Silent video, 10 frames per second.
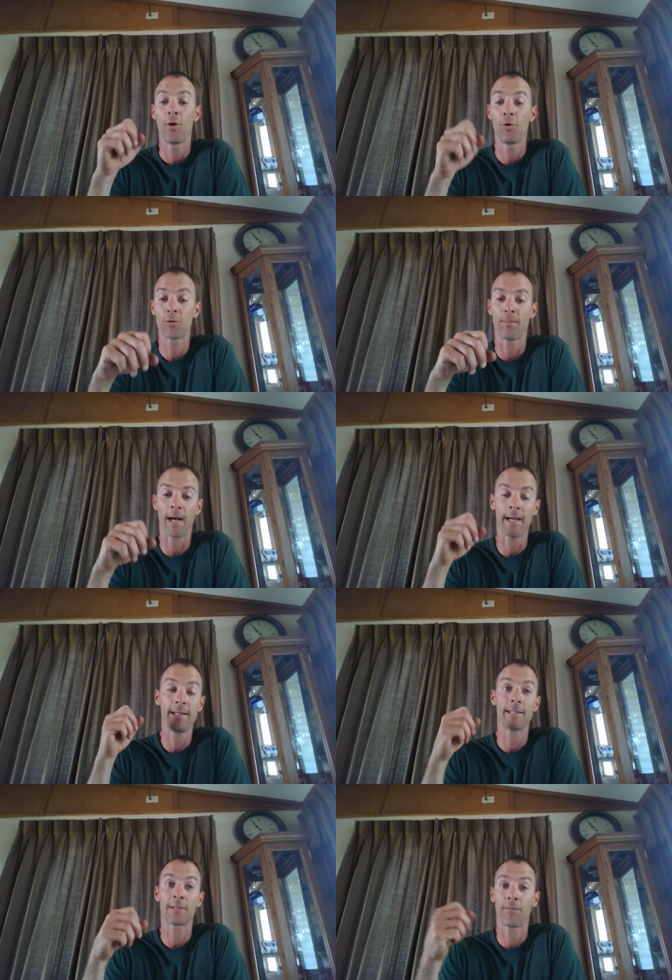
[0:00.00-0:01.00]
whose
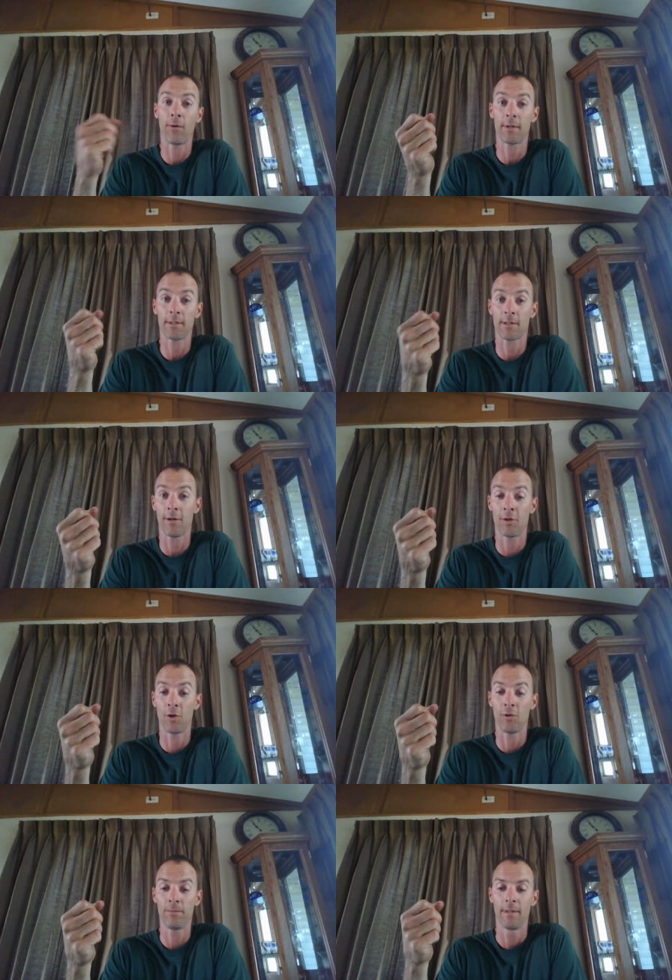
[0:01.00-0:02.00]
mind is focused on
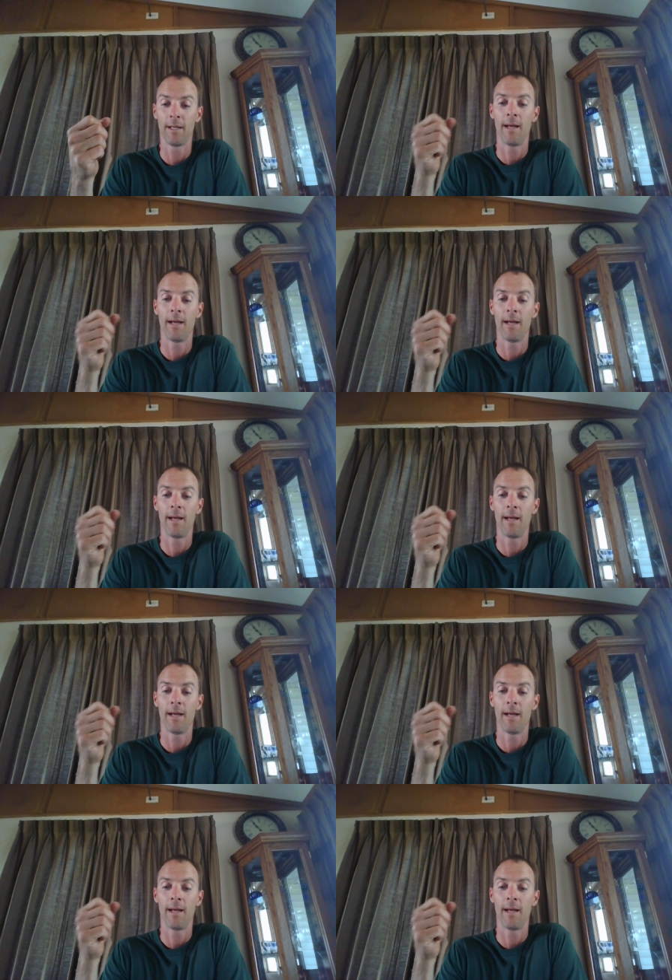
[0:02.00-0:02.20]
you